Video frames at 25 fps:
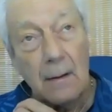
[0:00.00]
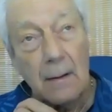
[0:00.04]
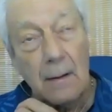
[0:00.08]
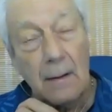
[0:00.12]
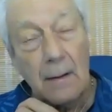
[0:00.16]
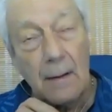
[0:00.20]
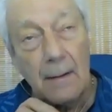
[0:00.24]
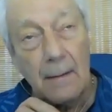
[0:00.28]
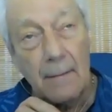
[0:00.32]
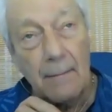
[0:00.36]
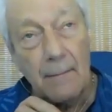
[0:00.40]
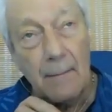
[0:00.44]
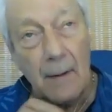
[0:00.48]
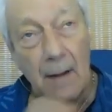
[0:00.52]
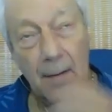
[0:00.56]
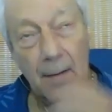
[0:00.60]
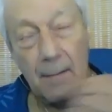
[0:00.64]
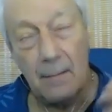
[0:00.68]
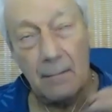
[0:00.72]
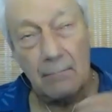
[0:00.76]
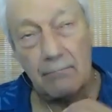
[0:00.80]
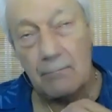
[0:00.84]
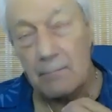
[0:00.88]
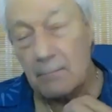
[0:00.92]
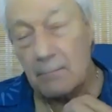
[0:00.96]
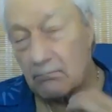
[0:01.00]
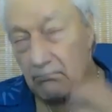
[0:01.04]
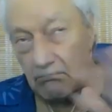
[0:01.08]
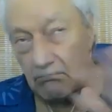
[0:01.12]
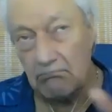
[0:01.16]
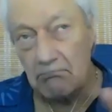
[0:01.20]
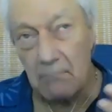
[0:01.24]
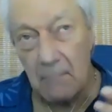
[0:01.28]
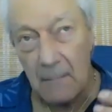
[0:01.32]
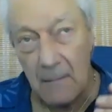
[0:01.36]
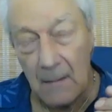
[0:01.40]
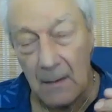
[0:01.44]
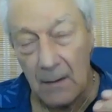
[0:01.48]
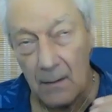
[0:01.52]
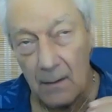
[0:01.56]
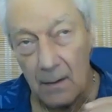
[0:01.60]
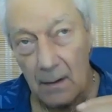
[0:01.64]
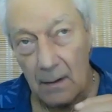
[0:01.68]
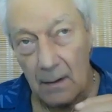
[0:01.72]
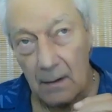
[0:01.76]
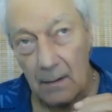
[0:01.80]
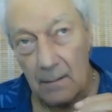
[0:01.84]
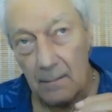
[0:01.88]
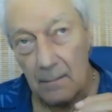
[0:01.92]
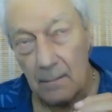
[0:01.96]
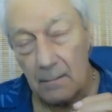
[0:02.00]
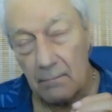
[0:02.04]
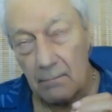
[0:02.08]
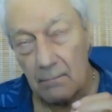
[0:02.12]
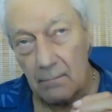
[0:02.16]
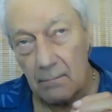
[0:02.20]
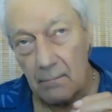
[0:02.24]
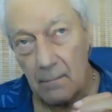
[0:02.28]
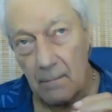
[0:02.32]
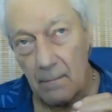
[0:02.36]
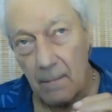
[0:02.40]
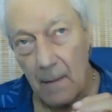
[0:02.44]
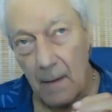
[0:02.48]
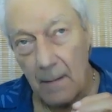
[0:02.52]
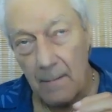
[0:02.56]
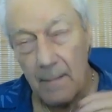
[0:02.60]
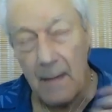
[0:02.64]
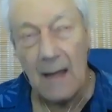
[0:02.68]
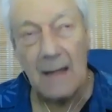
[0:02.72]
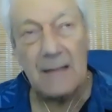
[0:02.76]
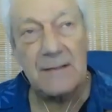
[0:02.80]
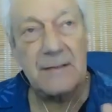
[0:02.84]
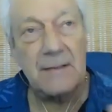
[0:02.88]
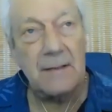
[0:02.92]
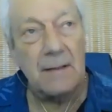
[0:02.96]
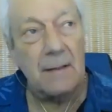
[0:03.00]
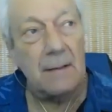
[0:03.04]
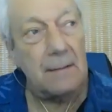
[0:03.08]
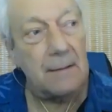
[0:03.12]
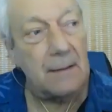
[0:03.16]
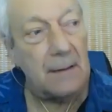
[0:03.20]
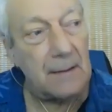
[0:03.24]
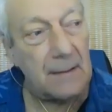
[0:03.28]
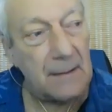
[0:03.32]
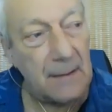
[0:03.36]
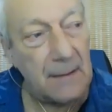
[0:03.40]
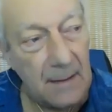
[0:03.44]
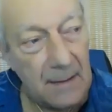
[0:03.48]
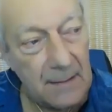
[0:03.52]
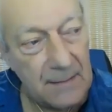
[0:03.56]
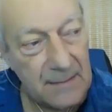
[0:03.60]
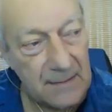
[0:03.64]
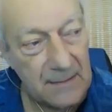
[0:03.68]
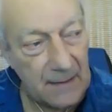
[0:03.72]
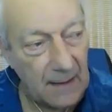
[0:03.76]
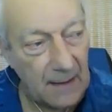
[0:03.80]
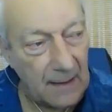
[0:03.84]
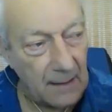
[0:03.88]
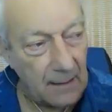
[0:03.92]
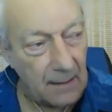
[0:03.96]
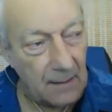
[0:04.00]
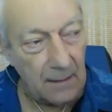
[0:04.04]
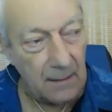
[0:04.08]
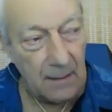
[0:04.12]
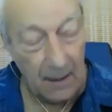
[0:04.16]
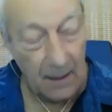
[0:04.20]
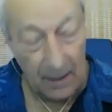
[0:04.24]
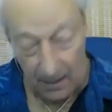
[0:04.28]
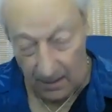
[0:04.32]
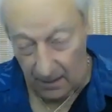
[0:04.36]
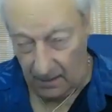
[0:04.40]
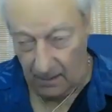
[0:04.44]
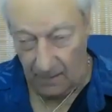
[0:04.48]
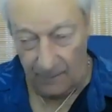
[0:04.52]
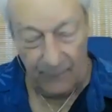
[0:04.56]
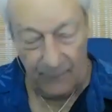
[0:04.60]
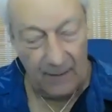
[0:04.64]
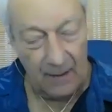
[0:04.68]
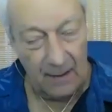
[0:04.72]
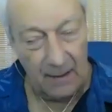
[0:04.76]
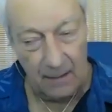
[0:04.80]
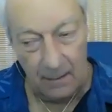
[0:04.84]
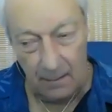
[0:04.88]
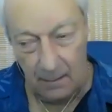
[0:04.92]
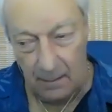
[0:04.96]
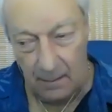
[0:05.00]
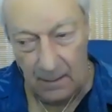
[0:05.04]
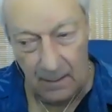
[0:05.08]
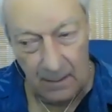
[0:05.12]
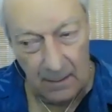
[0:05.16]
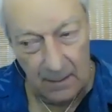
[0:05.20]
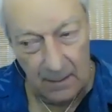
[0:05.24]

um, I uh, imagine it. It's like if I